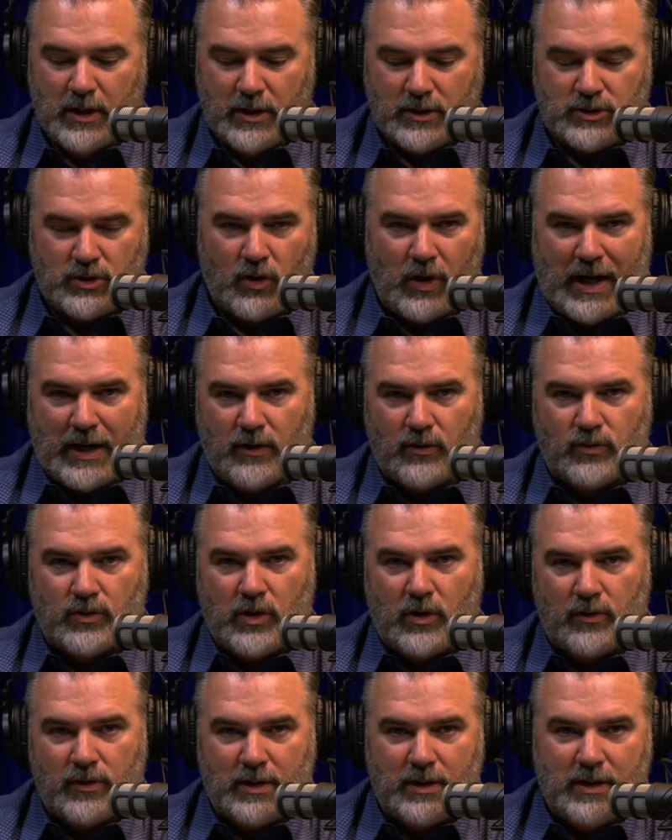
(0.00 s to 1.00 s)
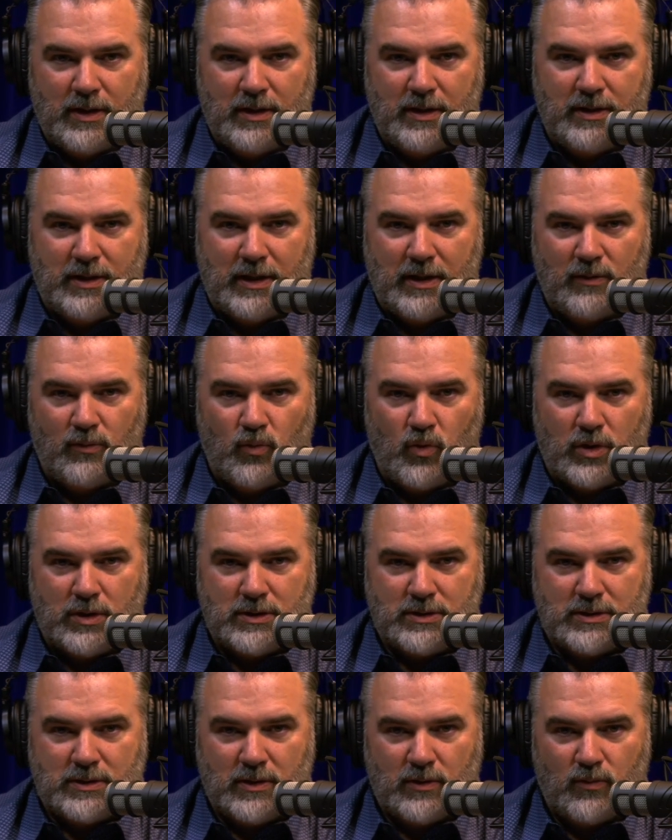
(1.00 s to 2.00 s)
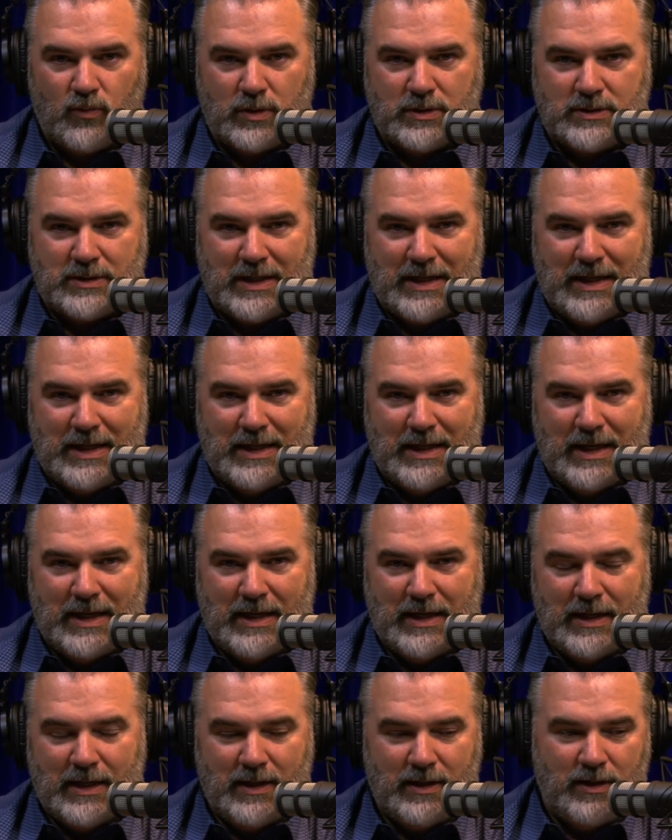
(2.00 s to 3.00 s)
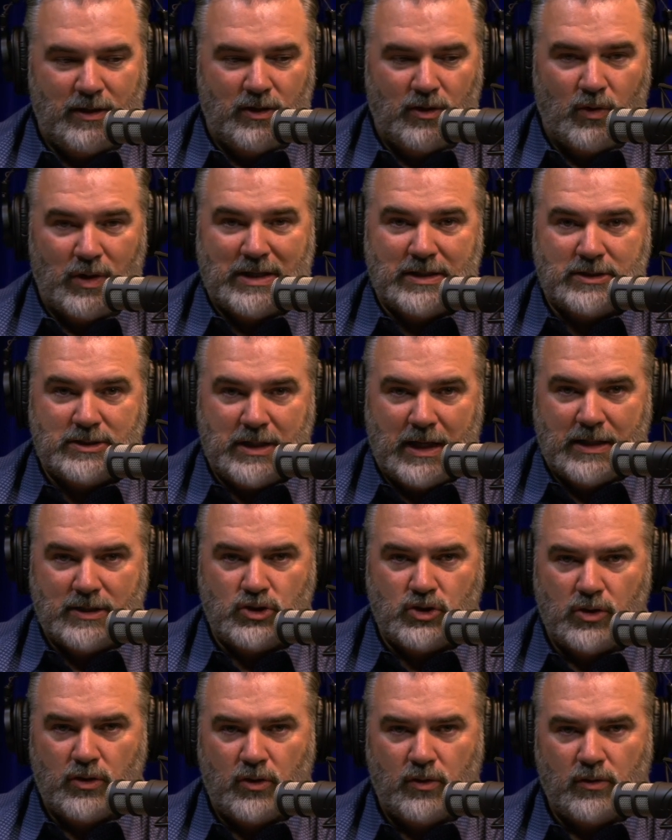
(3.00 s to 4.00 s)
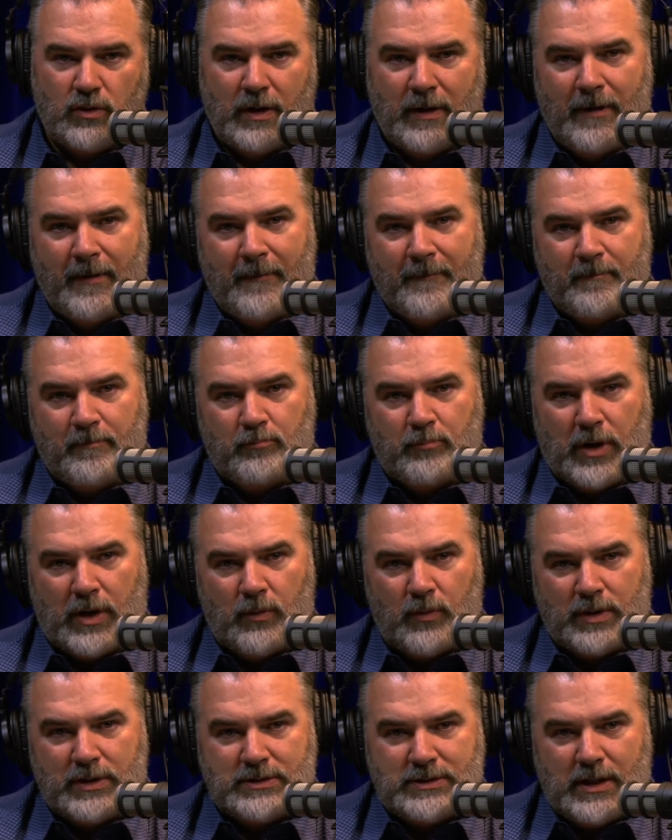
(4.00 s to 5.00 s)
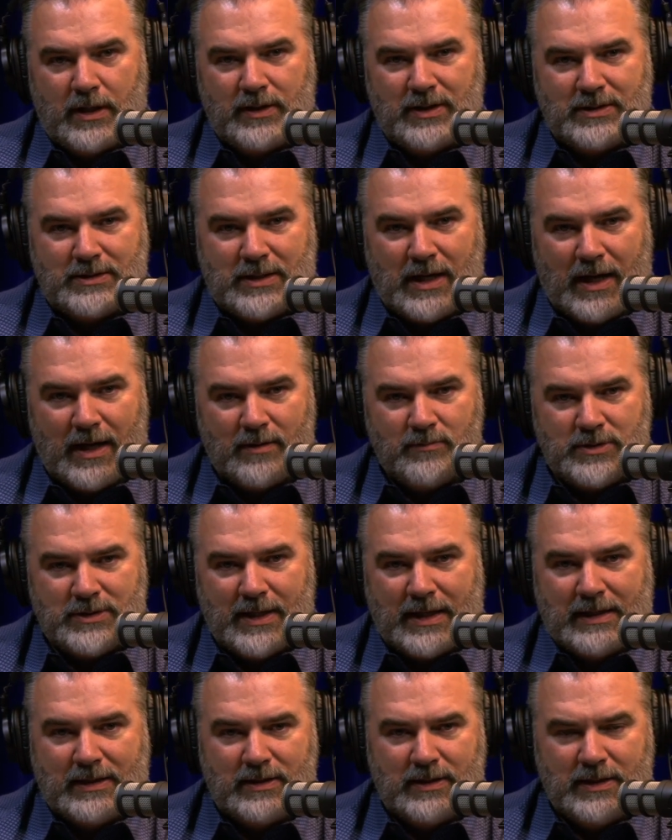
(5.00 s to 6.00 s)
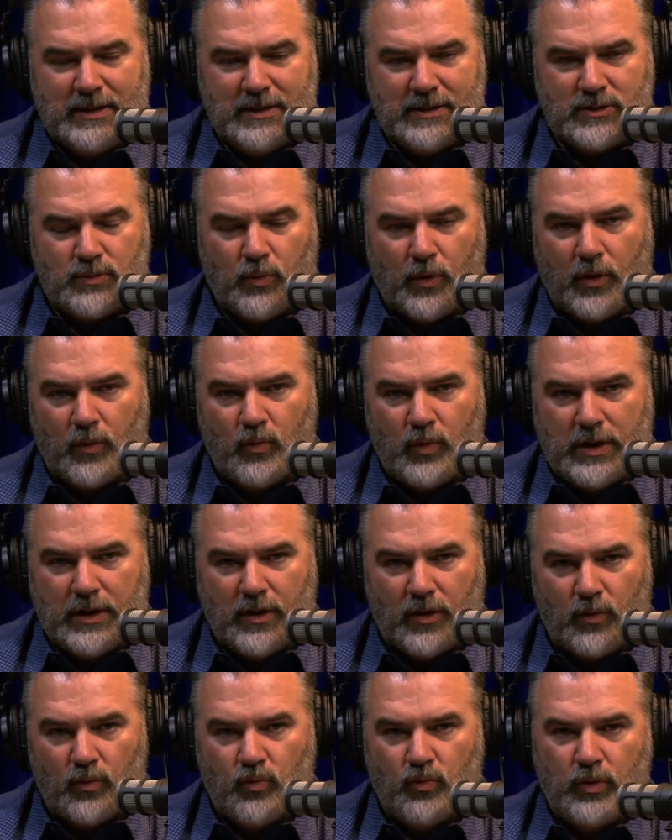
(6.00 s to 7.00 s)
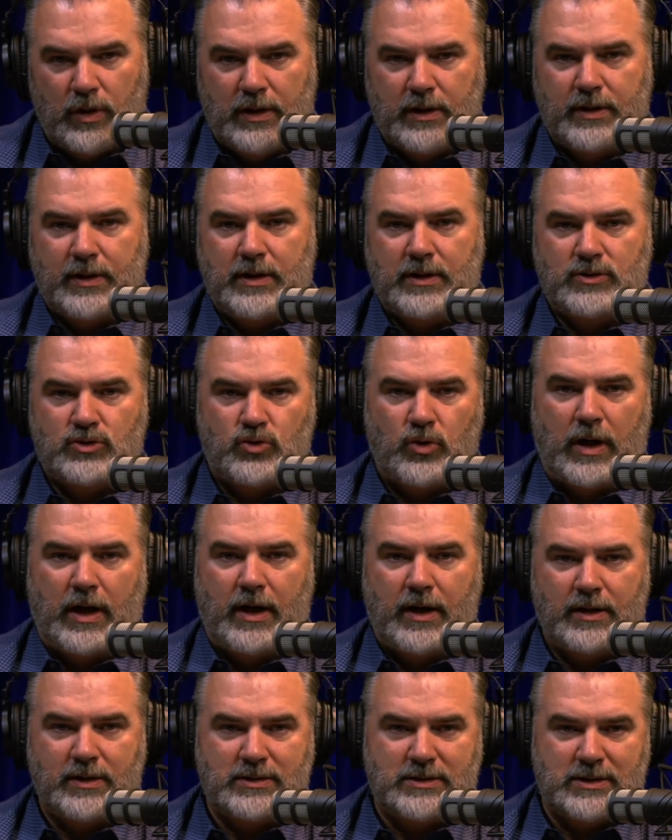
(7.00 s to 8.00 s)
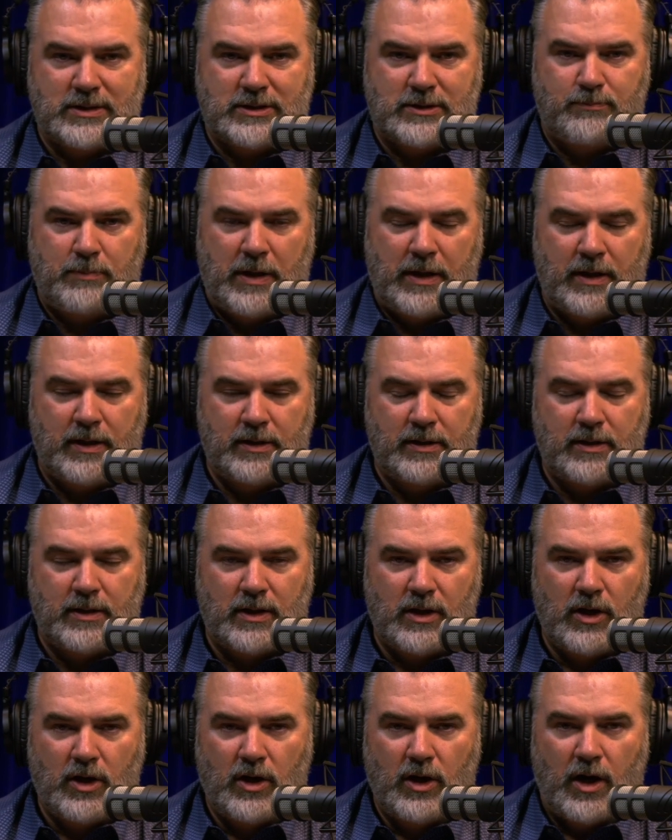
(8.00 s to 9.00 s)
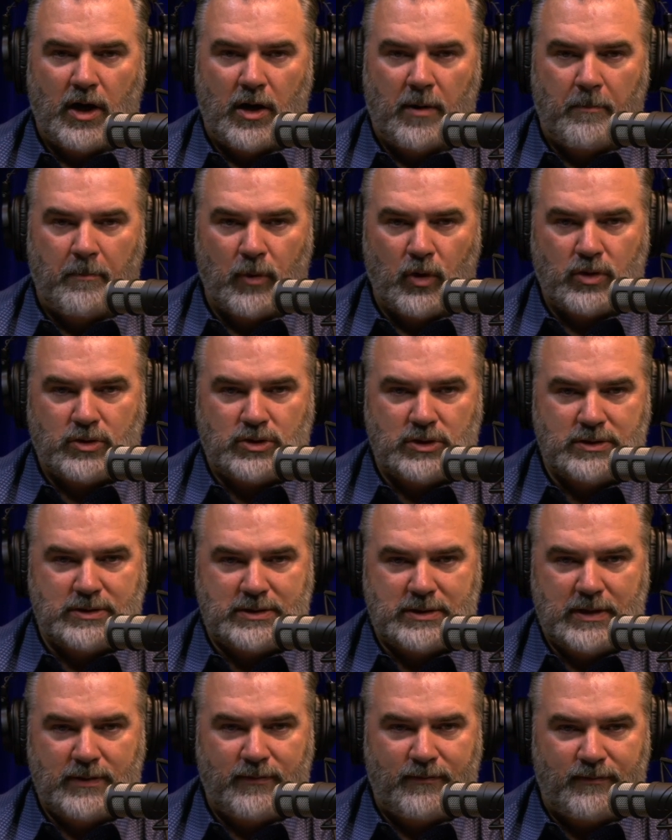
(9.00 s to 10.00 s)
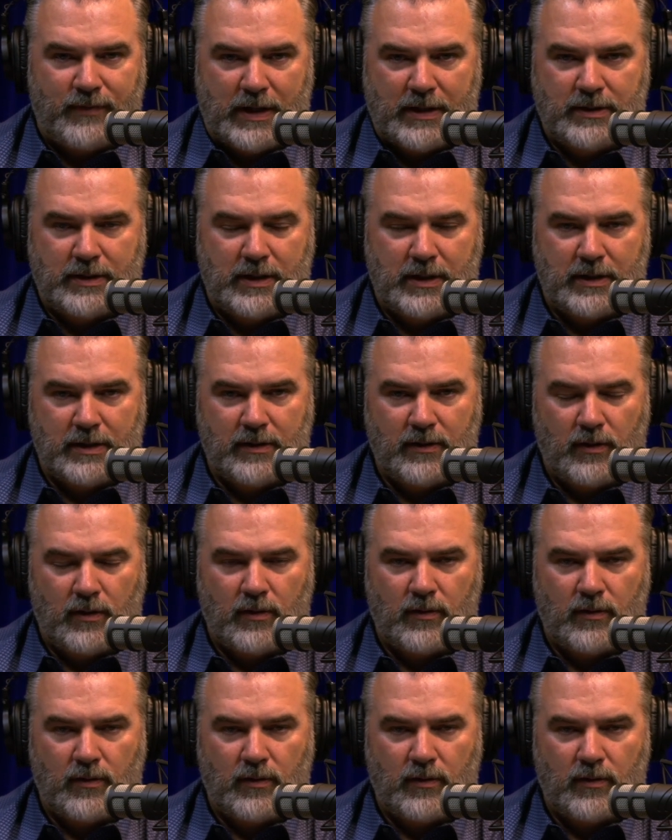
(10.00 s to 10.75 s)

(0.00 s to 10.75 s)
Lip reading: So I don't know that anything was, you know, intentional, but I want to tell you, times like these where we are really trying to spend emergency funding